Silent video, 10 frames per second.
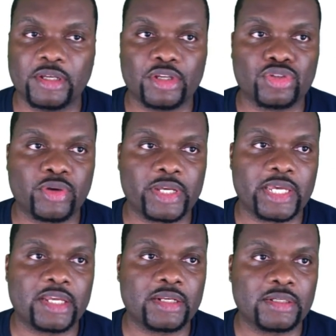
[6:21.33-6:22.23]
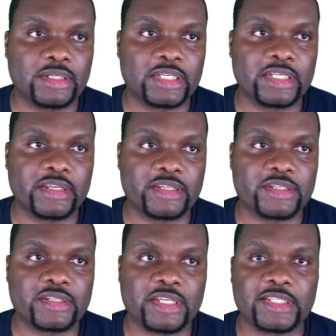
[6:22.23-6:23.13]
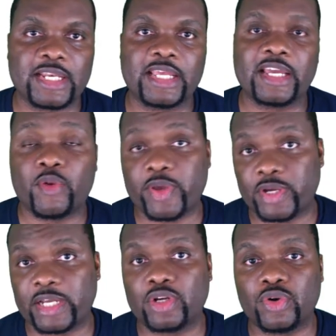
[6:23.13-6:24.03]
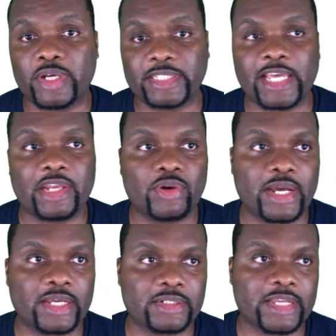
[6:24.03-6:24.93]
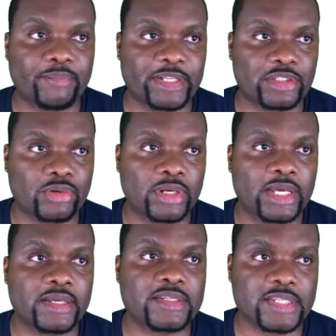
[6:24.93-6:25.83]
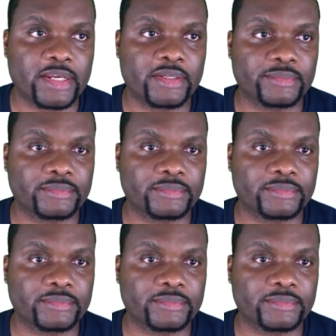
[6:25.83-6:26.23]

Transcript: So again, this is the link where you can go and take a look at that particular setting.